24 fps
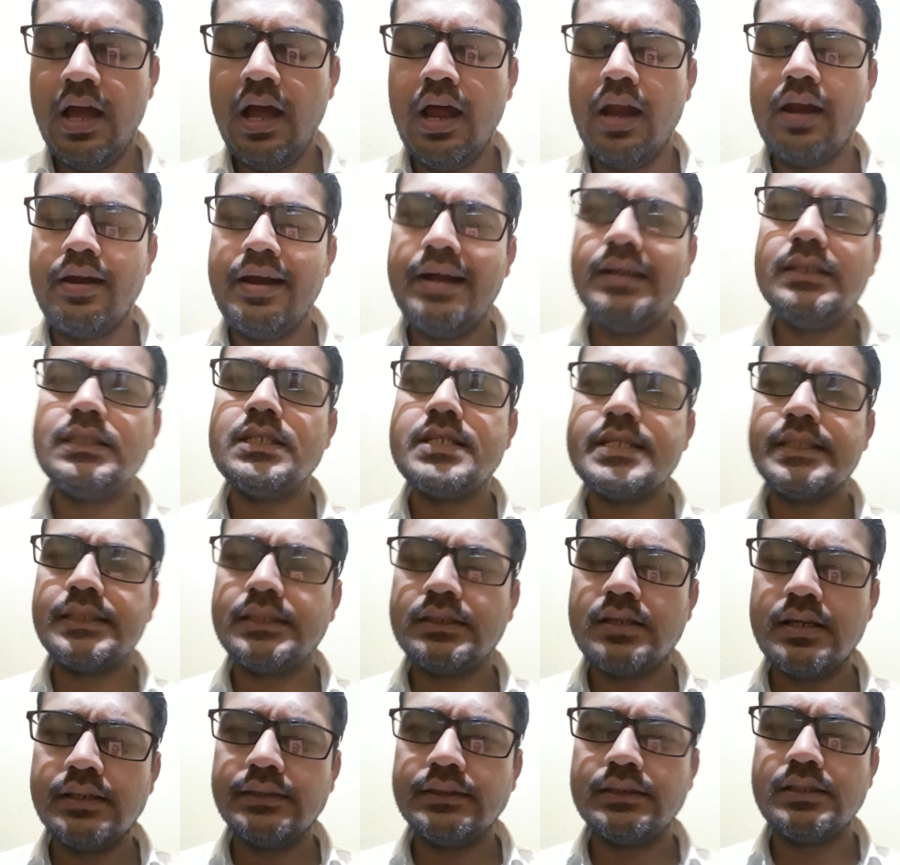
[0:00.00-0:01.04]
Let's
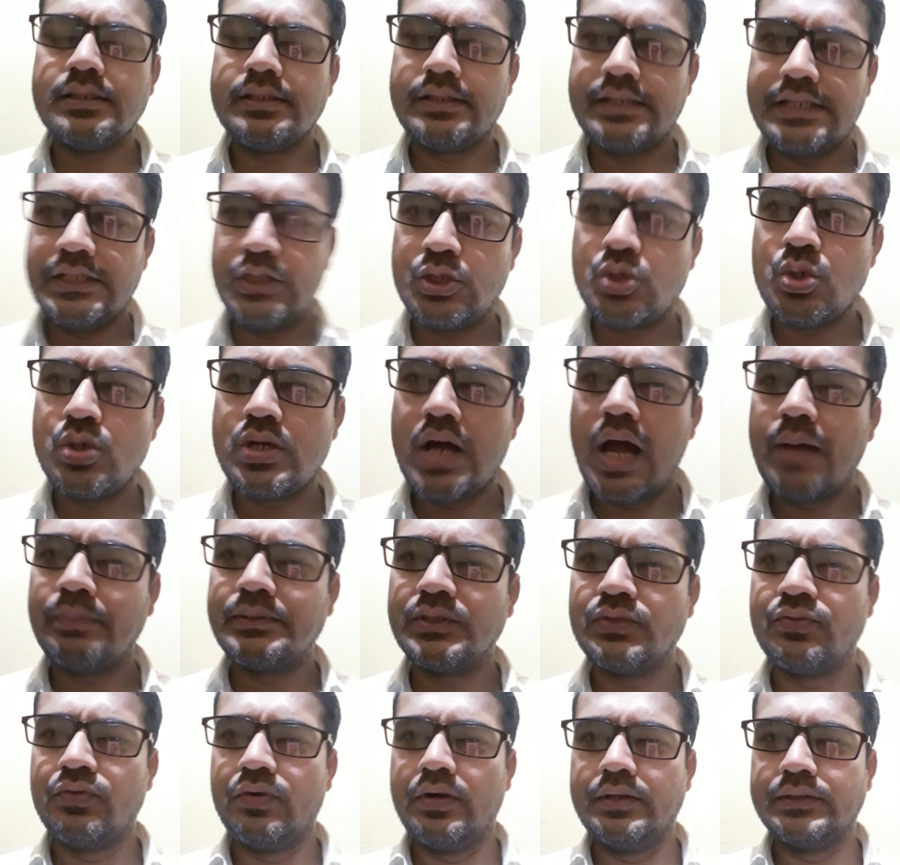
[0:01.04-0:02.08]
discuss these two
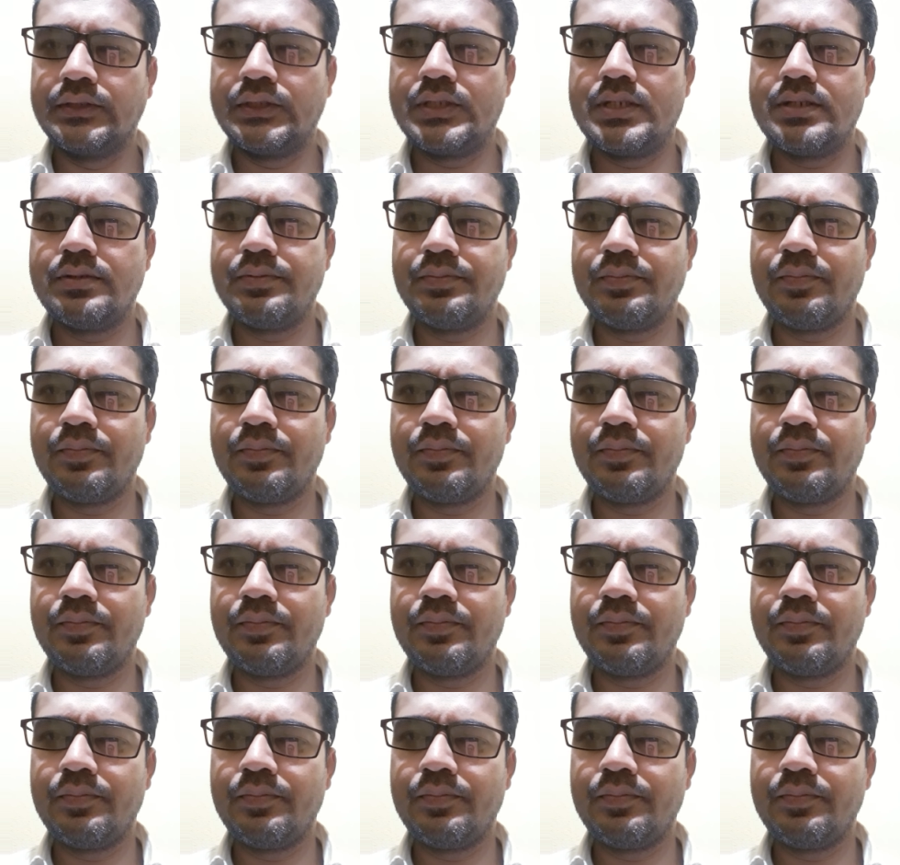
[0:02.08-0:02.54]
types first.